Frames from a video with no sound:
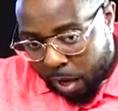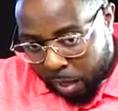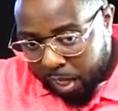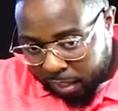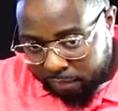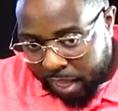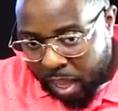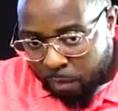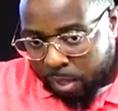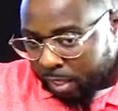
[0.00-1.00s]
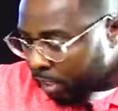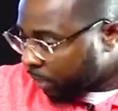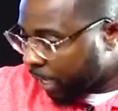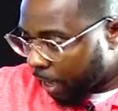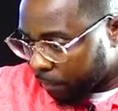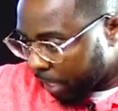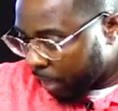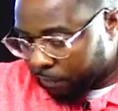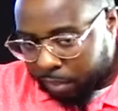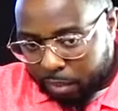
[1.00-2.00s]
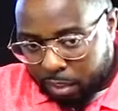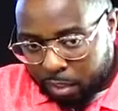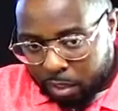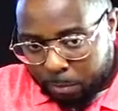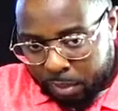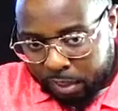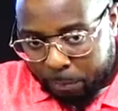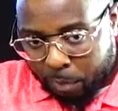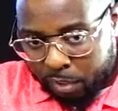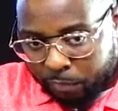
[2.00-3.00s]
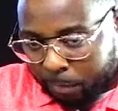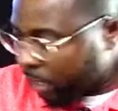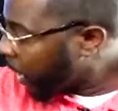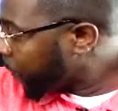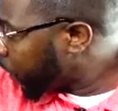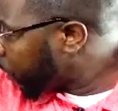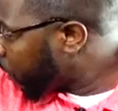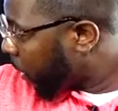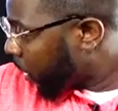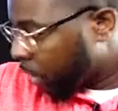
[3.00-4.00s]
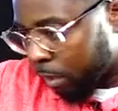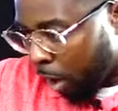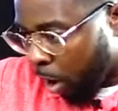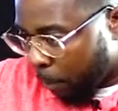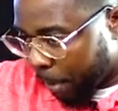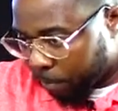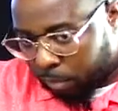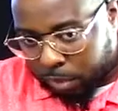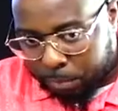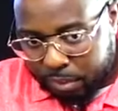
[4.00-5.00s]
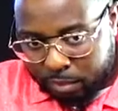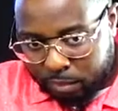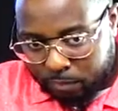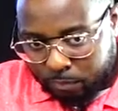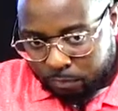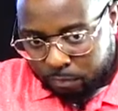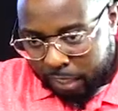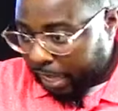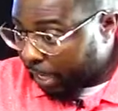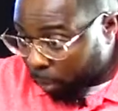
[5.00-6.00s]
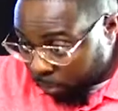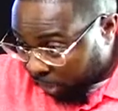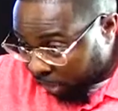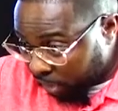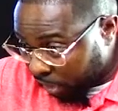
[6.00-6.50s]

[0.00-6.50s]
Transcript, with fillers: I left out. They have they having a, a birthday party for my nephew, all pepperoni pizza. They had no cheese,